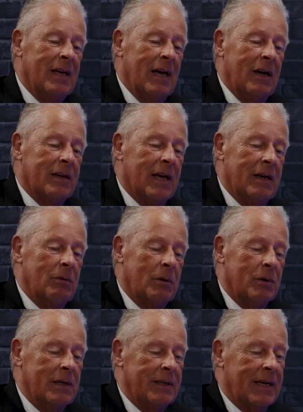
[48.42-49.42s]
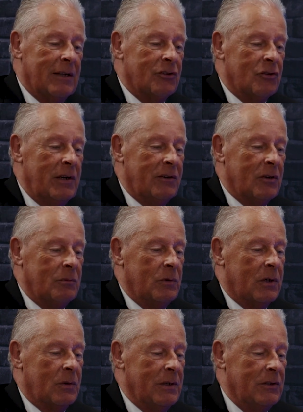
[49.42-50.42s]
Okay, well, we're going to get straight on with
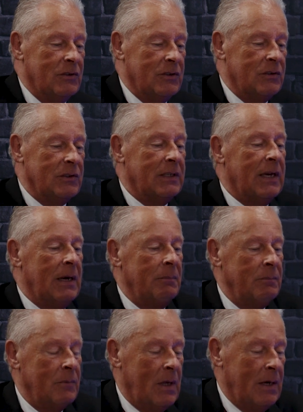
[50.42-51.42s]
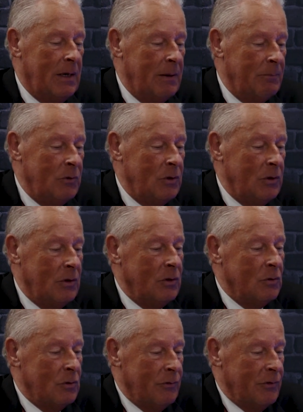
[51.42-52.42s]
the questions. And Kam,
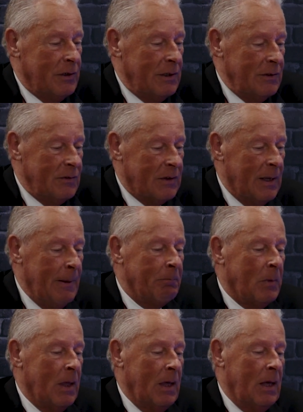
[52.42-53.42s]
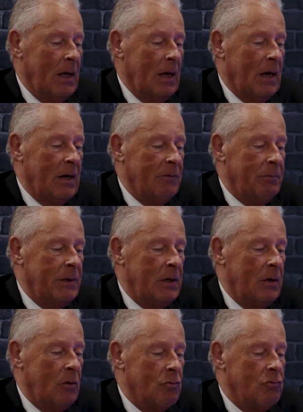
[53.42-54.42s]
you're first. I've been
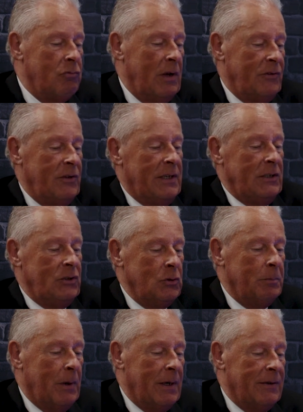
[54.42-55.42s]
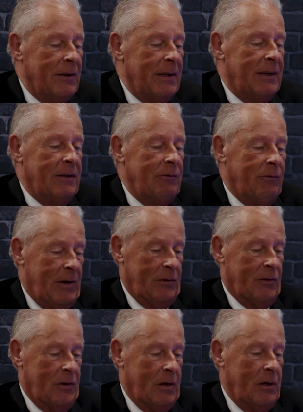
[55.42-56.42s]
a residential buy-to-let
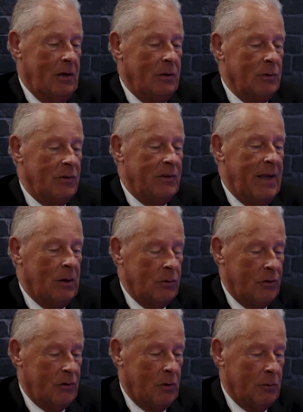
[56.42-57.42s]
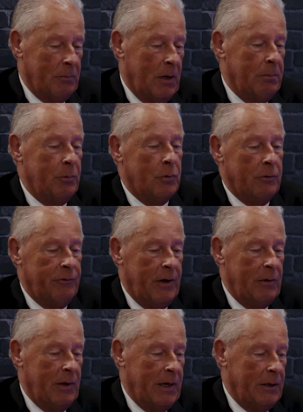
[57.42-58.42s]
investor who has now sold my portfolio.